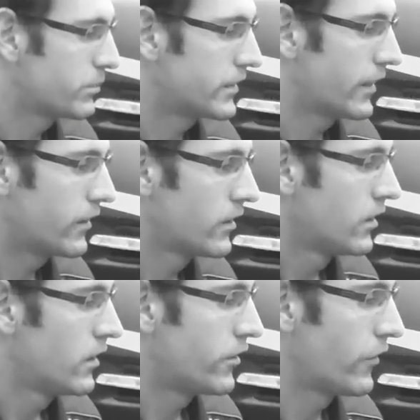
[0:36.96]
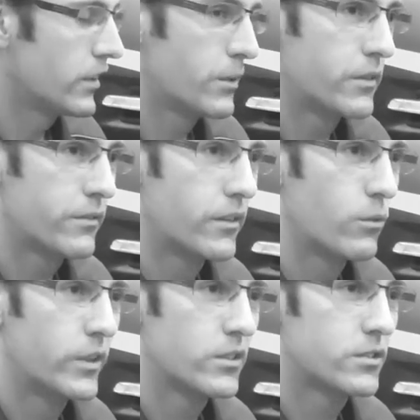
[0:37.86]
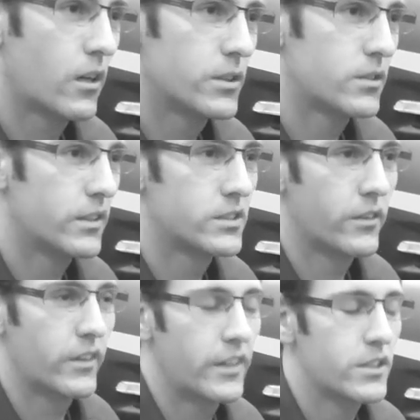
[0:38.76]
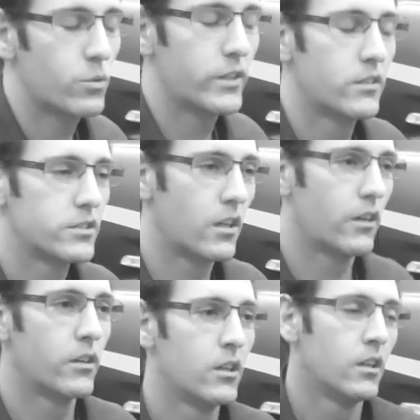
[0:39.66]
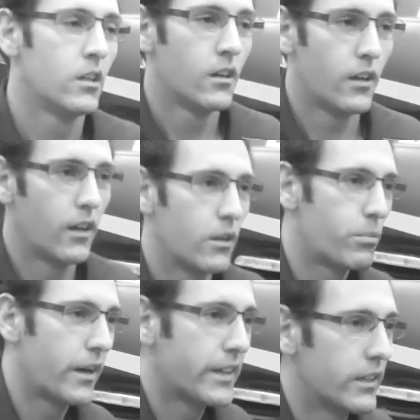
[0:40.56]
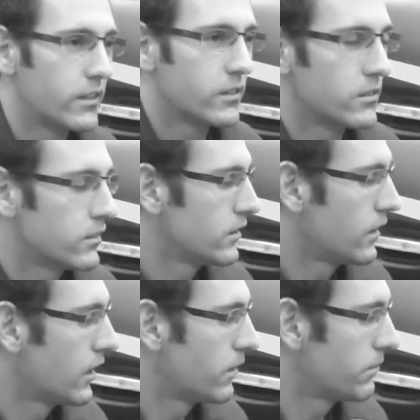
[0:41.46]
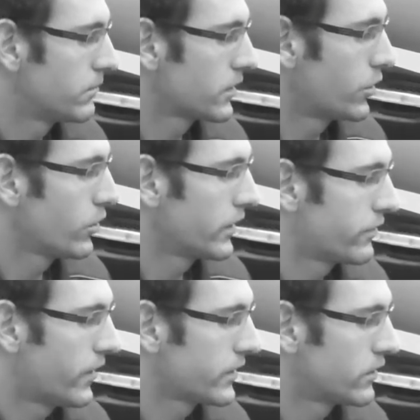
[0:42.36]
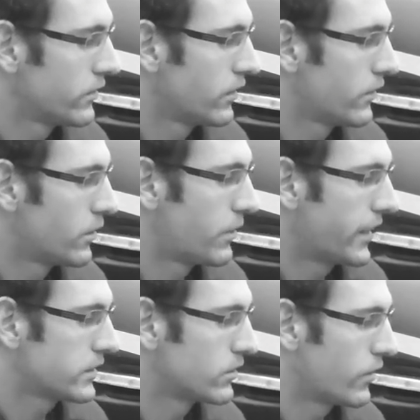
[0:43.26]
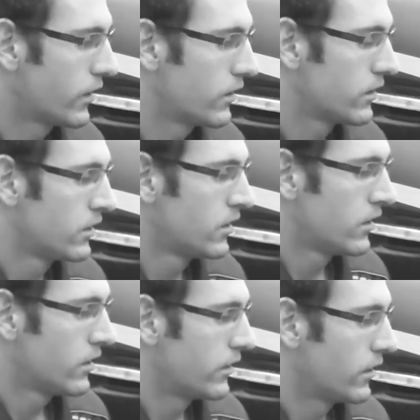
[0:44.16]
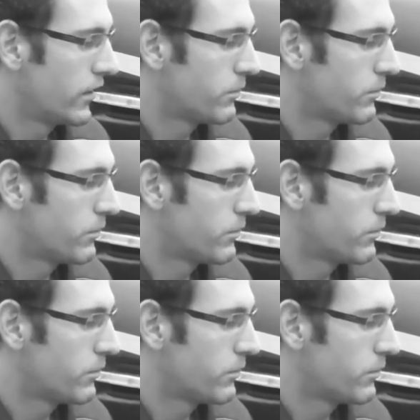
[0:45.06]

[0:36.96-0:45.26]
but they're they're on the limit for the wheel size, only 17 inch wheel. So uh, the braking um, cooling factor of the of the brakes are one of the the